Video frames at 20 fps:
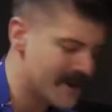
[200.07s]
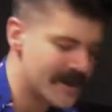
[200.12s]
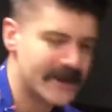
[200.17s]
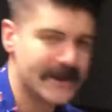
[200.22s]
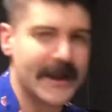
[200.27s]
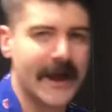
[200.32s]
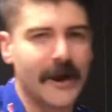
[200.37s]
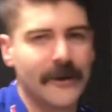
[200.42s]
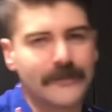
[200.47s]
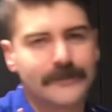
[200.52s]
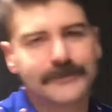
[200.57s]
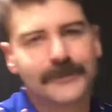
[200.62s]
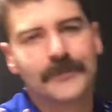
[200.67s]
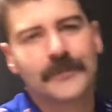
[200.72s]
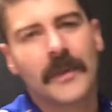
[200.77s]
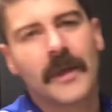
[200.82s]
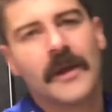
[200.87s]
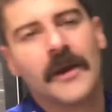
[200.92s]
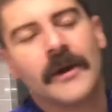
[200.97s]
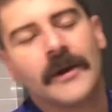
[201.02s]
Now,
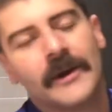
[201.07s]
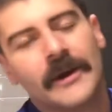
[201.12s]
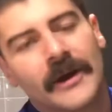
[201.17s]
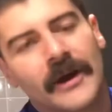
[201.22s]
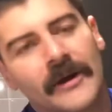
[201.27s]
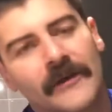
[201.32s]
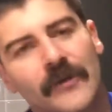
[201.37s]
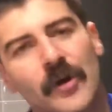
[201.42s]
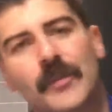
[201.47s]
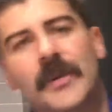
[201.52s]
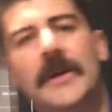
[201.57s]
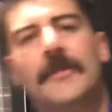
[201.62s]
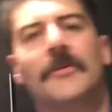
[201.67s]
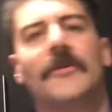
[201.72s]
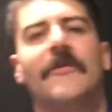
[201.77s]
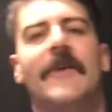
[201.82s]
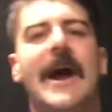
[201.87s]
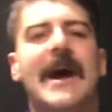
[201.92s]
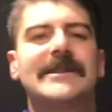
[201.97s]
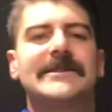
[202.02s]
a few people
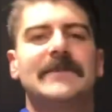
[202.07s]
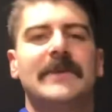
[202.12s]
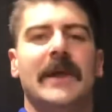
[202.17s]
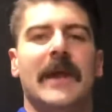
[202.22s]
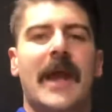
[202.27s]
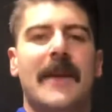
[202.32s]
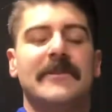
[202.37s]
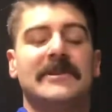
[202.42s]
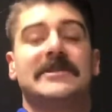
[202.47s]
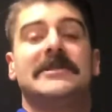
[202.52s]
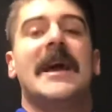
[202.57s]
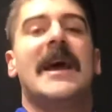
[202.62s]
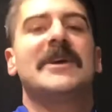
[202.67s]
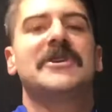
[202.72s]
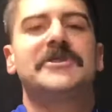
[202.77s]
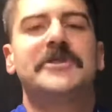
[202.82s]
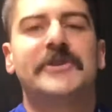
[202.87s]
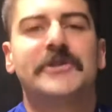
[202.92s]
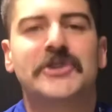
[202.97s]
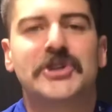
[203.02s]
have asked me, hey,
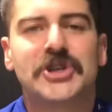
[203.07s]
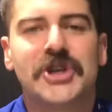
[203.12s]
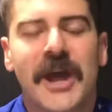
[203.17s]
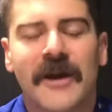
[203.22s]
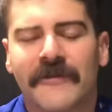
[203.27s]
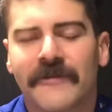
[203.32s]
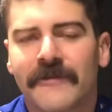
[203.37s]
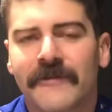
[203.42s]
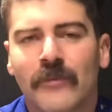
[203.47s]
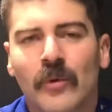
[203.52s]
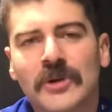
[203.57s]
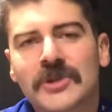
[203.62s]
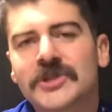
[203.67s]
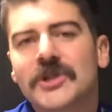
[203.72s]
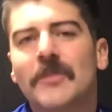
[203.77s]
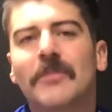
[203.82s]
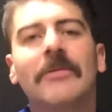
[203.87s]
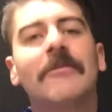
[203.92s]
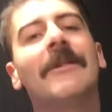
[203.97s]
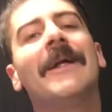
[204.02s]
Mustachioed Chef, what's
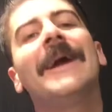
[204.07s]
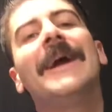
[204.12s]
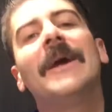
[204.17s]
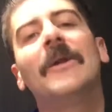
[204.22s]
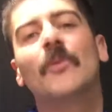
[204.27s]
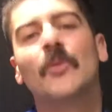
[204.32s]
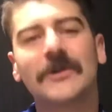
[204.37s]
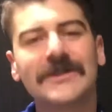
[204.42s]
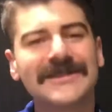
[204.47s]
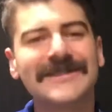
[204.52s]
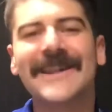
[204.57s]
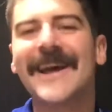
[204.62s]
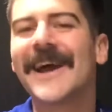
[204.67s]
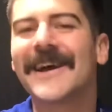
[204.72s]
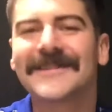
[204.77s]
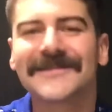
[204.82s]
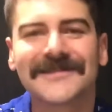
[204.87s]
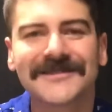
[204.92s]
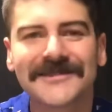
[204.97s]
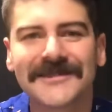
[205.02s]
your plan? What's
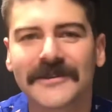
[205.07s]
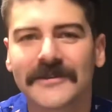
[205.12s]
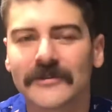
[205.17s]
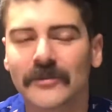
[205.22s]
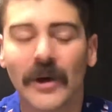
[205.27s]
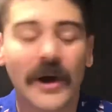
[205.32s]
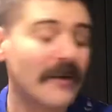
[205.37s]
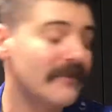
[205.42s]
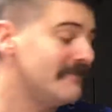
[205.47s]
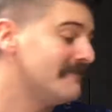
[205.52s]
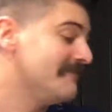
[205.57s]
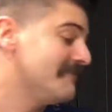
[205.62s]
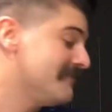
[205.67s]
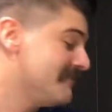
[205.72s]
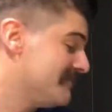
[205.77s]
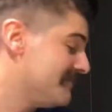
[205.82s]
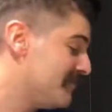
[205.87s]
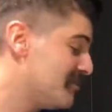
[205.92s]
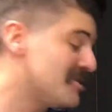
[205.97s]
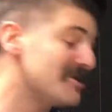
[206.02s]
next? Well,
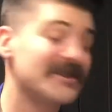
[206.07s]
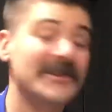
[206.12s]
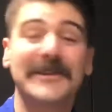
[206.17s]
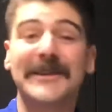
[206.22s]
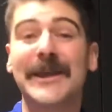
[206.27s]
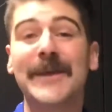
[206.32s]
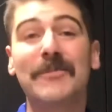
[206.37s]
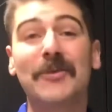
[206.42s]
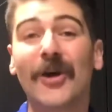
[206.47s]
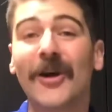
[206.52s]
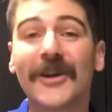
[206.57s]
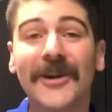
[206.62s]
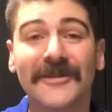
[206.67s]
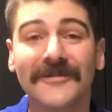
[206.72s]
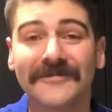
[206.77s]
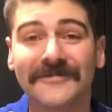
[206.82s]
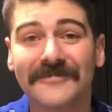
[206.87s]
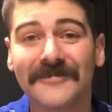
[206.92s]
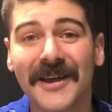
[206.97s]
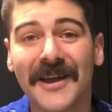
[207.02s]
we're just gonna keep cooking.
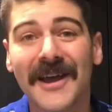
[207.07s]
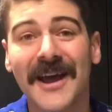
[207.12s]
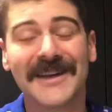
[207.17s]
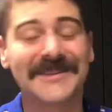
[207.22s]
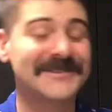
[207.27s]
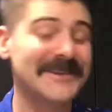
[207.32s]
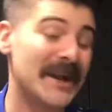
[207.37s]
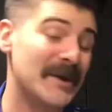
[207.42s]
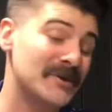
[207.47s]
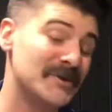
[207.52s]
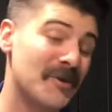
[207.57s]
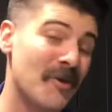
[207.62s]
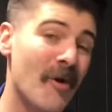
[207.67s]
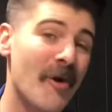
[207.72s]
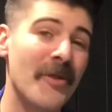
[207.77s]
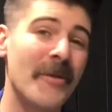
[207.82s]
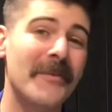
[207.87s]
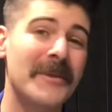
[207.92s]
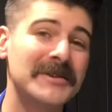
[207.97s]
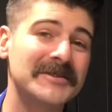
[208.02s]
I said I was
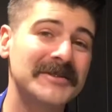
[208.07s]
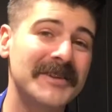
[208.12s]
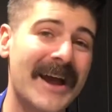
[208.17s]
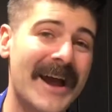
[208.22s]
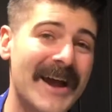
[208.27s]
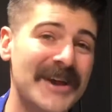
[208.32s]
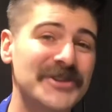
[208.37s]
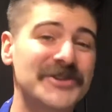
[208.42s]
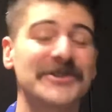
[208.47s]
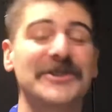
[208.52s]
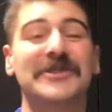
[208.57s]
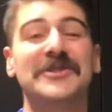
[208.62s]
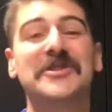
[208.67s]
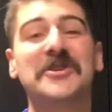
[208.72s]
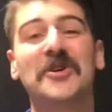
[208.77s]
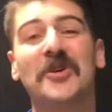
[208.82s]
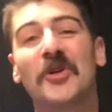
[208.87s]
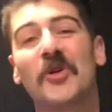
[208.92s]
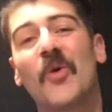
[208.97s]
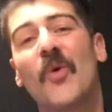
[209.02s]
growing the mustache
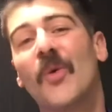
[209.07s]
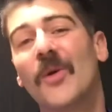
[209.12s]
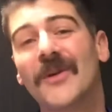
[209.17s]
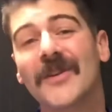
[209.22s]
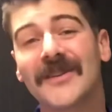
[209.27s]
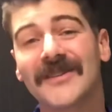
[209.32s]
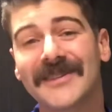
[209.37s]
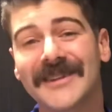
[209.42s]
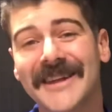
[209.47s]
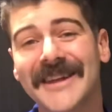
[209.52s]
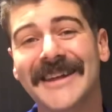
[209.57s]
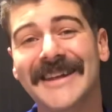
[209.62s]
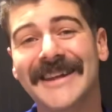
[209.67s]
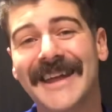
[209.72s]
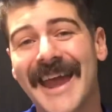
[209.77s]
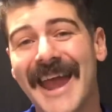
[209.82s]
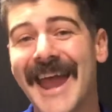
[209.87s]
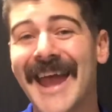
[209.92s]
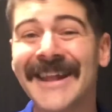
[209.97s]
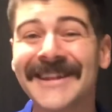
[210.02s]
until quarantine
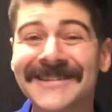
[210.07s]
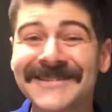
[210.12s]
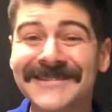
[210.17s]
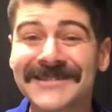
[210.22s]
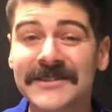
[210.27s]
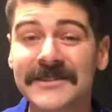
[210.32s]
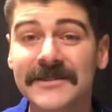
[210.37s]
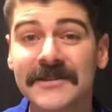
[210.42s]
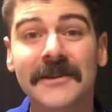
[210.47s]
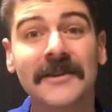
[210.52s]
ends.